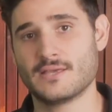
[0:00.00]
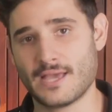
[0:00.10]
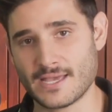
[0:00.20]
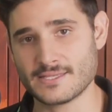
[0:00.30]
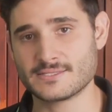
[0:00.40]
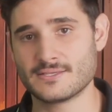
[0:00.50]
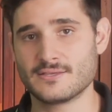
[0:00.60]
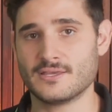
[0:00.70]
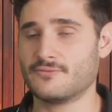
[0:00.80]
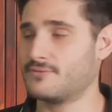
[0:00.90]
has
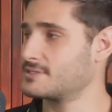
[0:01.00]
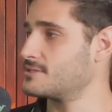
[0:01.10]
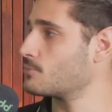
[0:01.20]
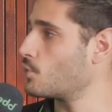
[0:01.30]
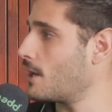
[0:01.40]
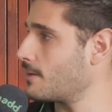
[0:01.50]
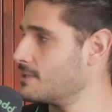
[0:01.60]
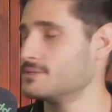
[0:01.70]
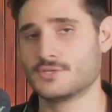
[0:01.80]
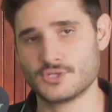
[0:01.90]
affected them quite a
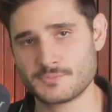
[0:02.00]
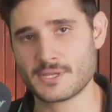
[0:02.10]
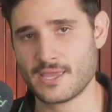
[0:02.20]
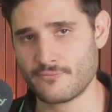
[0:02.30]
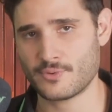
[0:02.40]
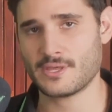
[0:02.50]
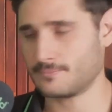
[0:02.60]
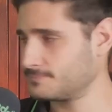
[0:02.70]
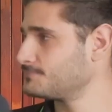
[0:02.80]
bit. So just be careful with that.